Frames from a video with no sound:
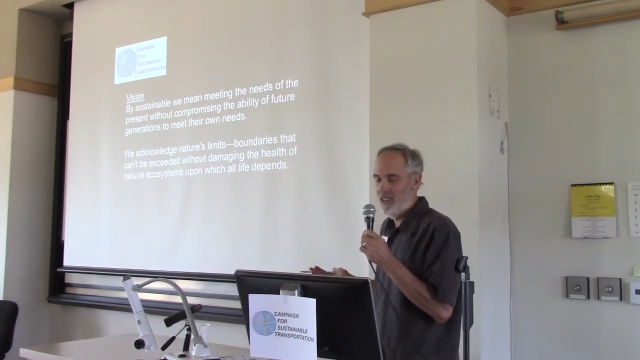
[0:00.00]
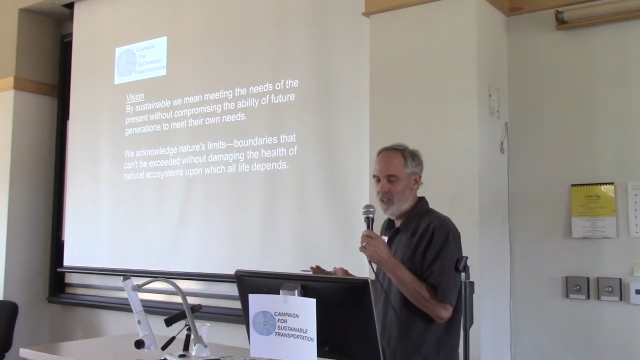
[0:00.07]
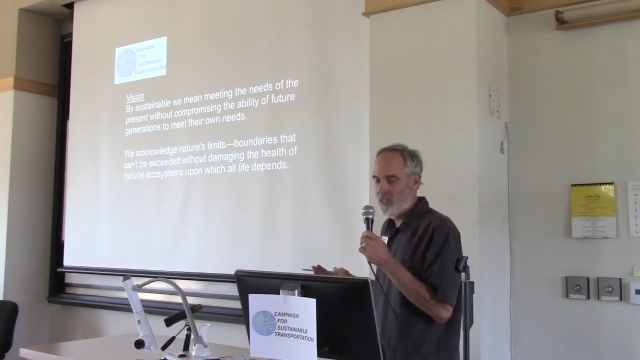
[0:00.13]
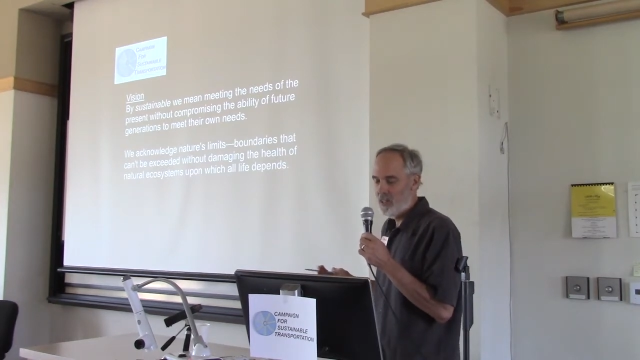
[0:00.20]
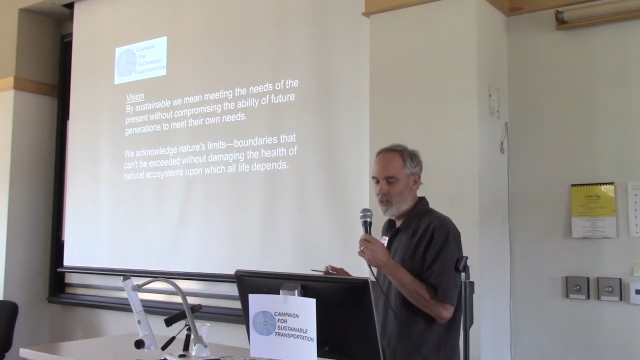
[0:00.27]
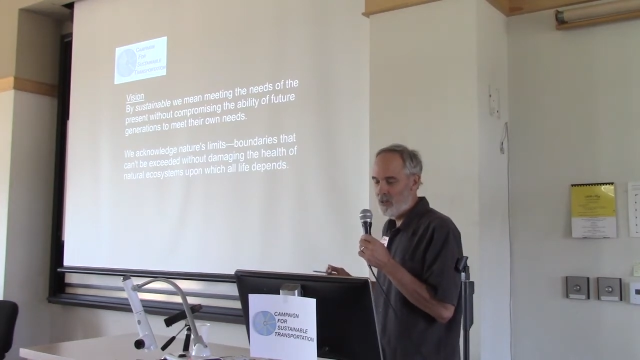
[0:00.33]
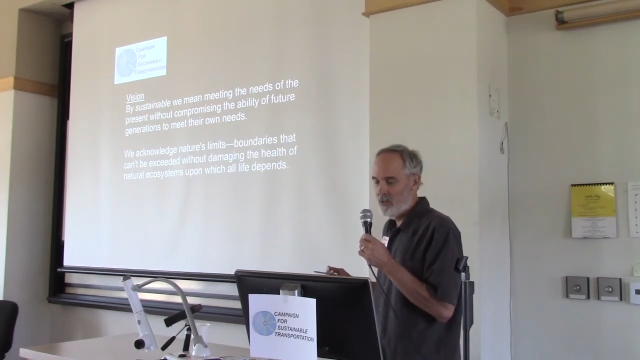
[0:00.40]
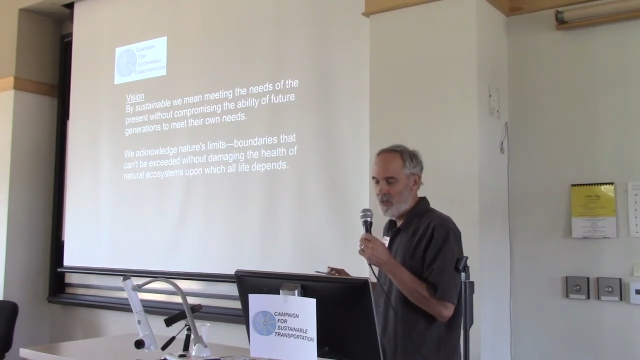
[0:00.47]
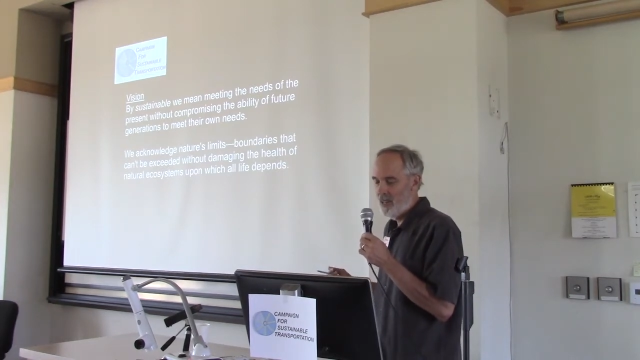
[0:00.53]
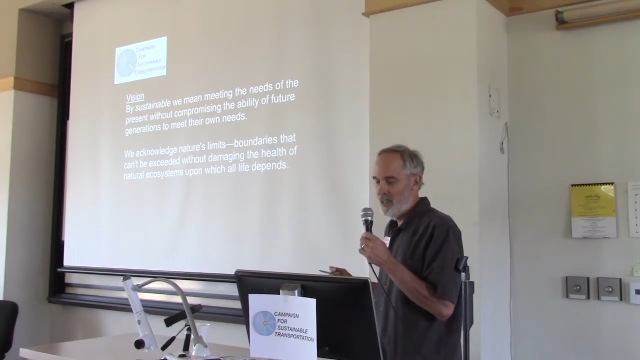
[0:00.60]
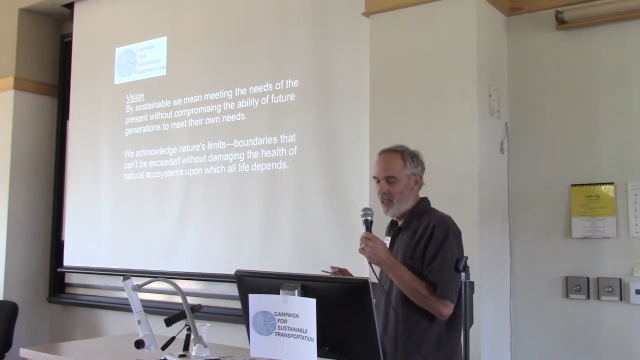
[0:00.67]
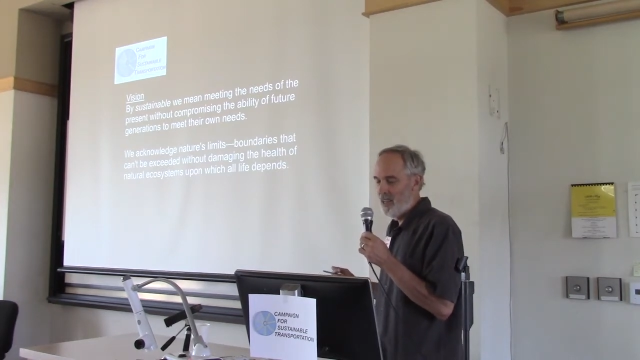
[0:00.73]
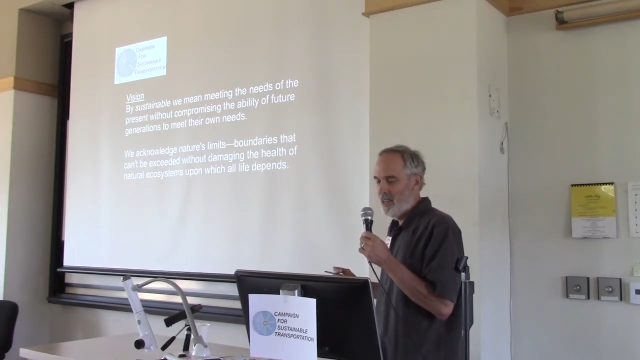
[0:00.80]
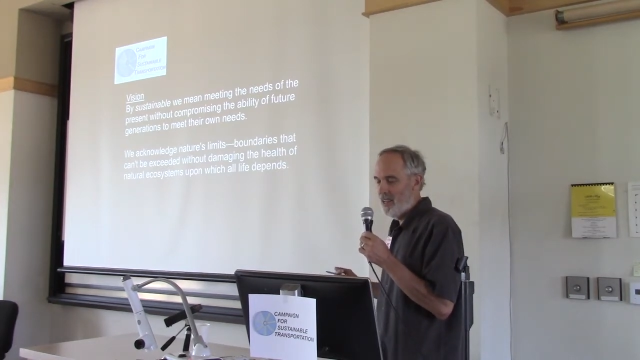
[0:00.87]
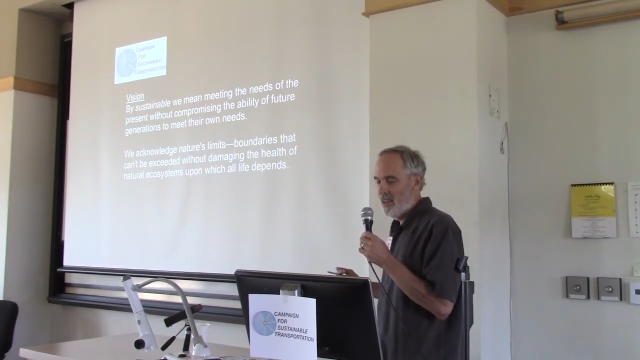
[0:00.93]
So
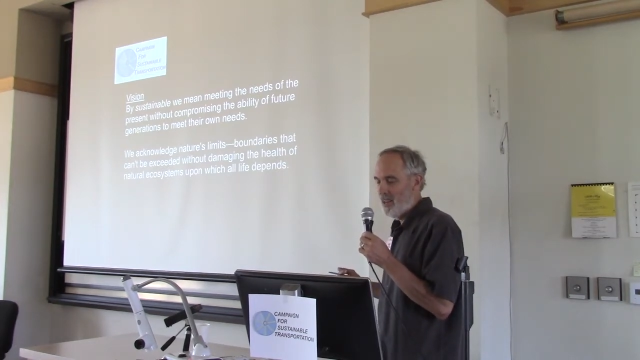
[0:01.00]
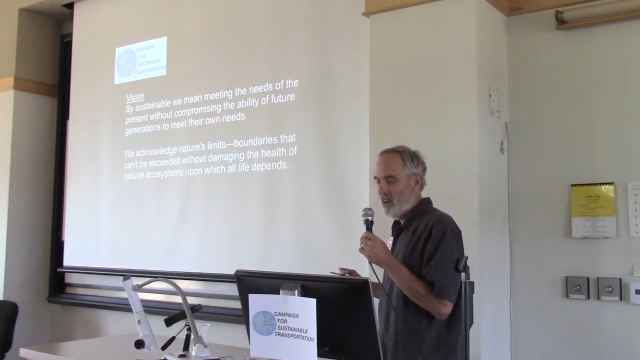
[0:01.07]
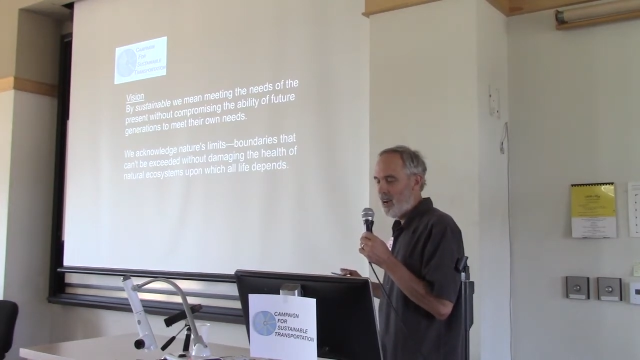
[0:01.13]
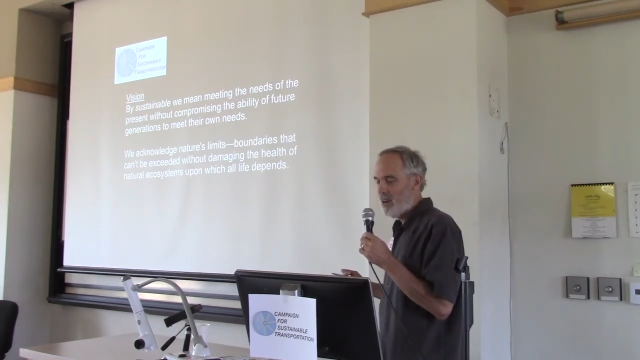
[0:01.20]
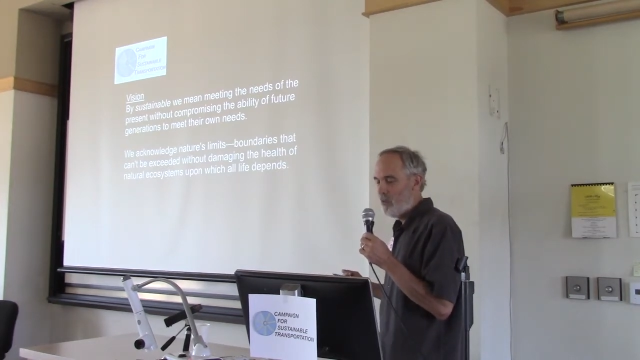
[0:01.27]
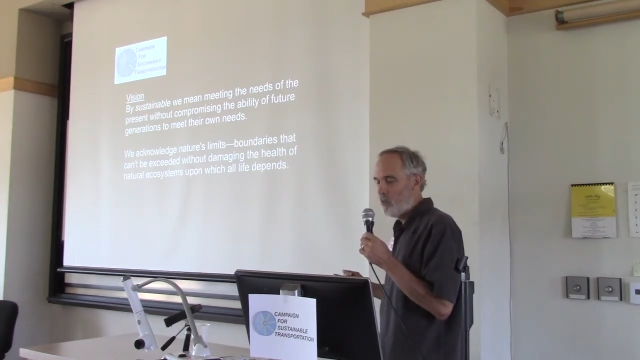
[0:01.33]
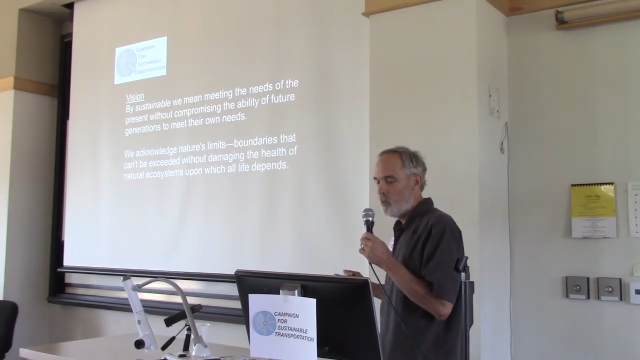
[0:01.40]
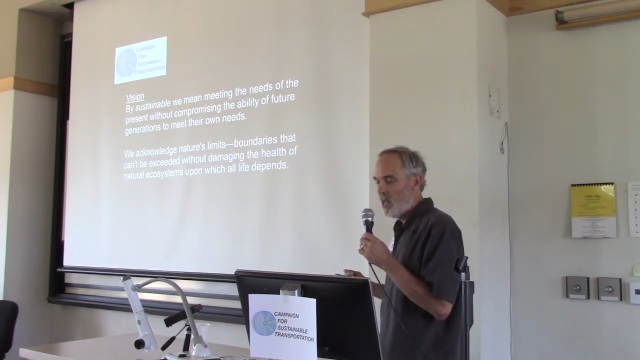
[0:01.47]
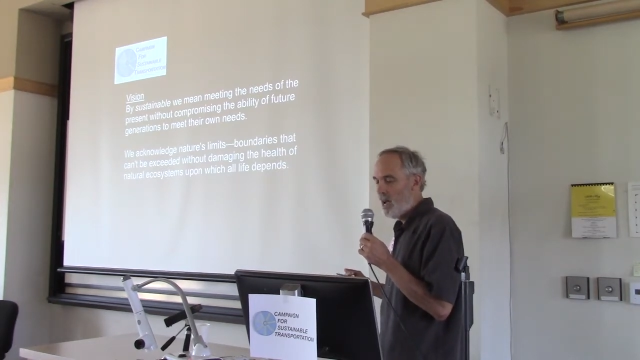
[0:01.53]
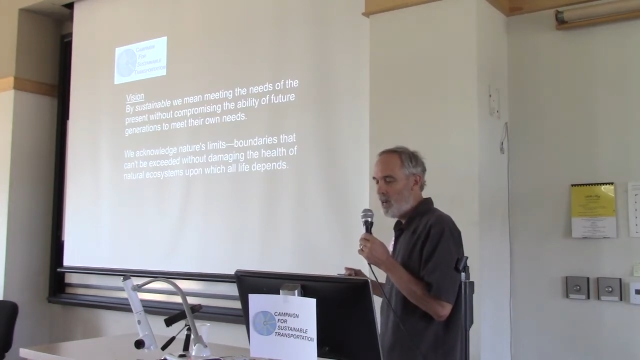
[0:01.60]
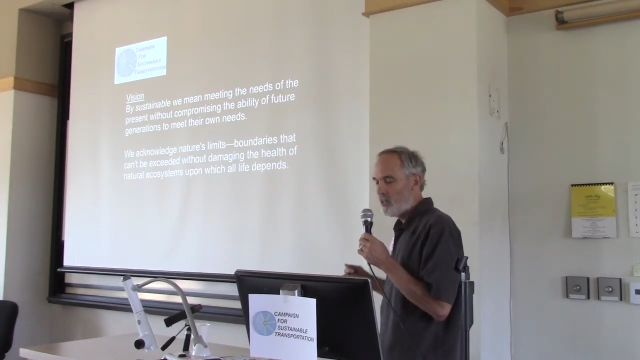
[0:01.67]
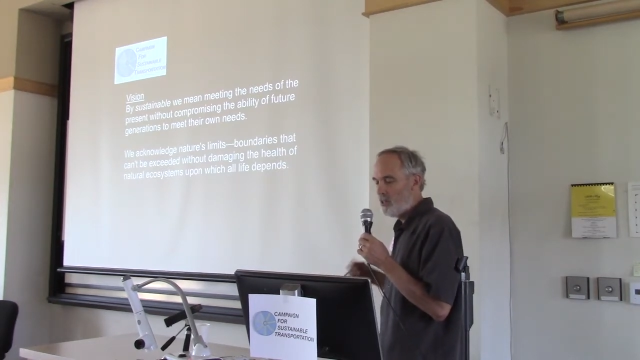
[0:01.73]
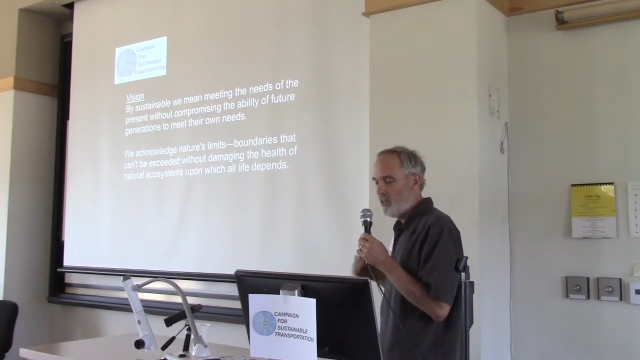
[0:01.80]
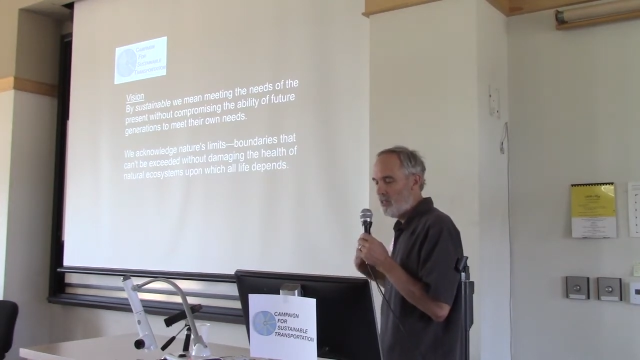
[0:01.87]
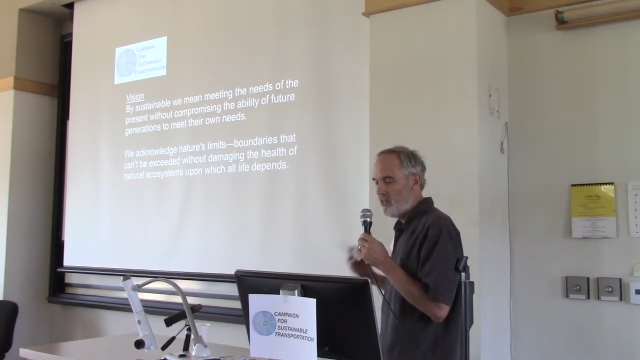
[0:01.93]
we
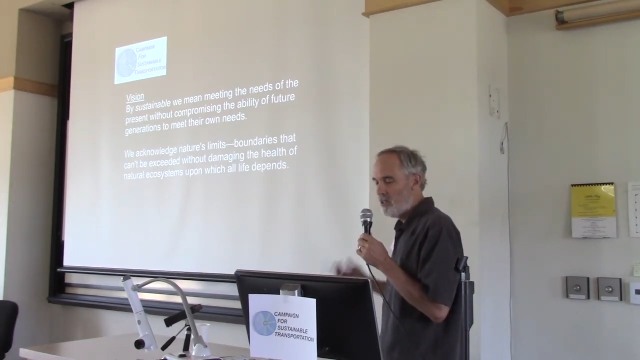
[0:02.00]
actually